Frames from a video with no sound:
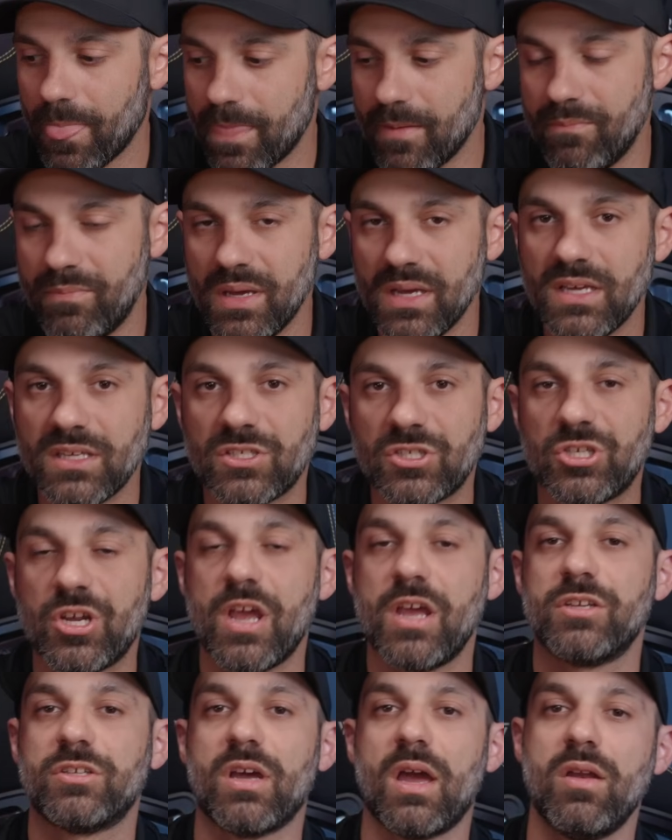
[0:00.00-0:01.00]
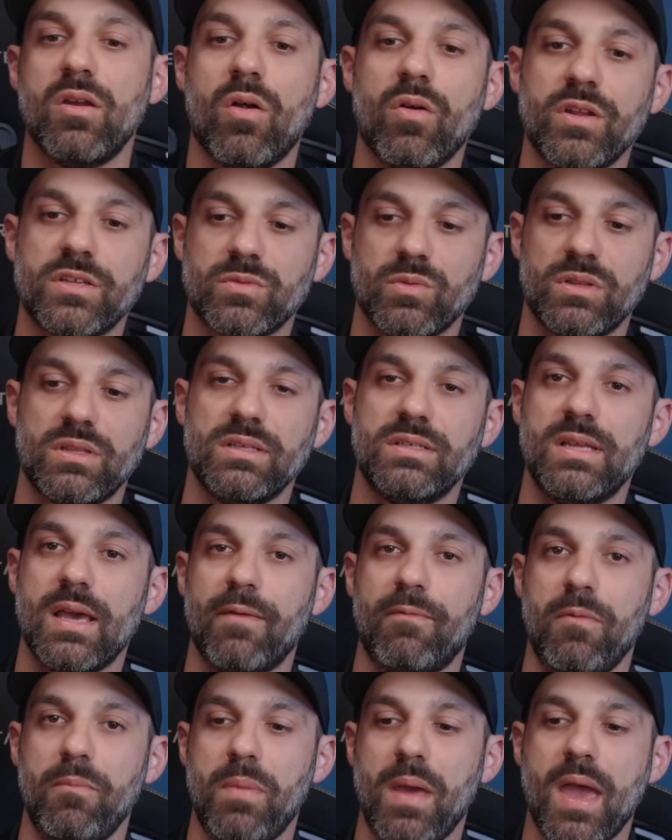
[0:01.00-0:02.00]
The biggest change I notice with the
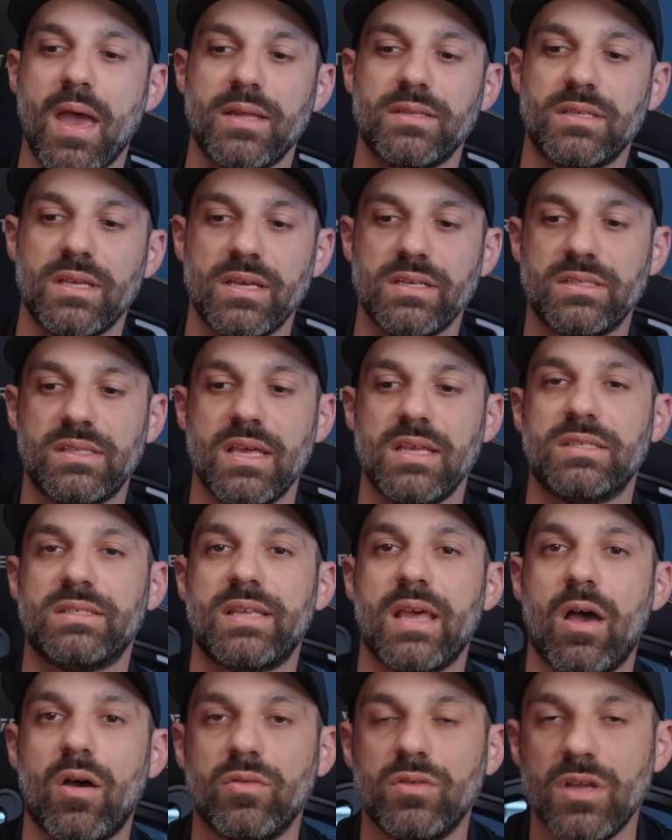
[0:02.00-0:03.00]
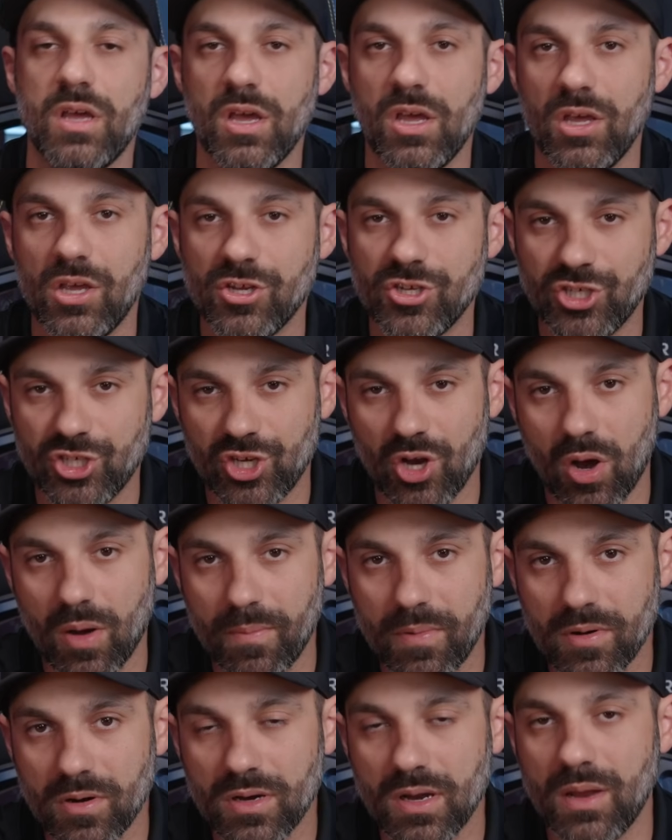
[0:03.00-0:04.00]
deafen pads is they sound
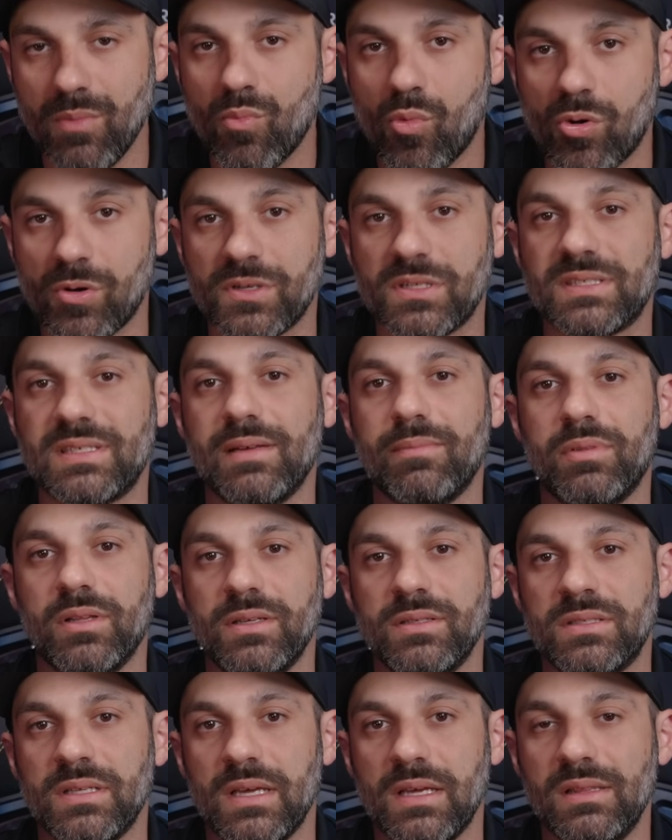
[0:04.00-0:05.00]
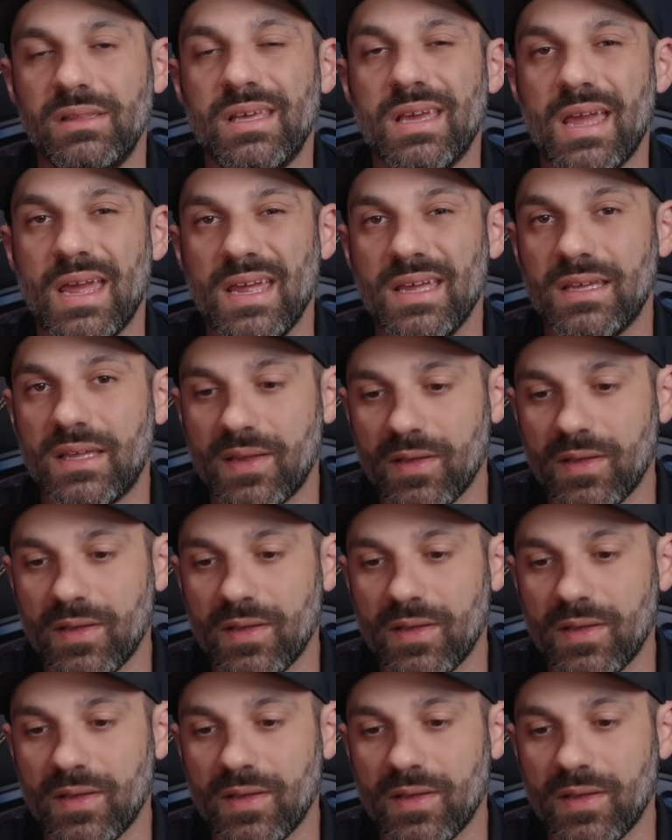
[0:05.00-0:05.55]
sharper and more sibilant in the 8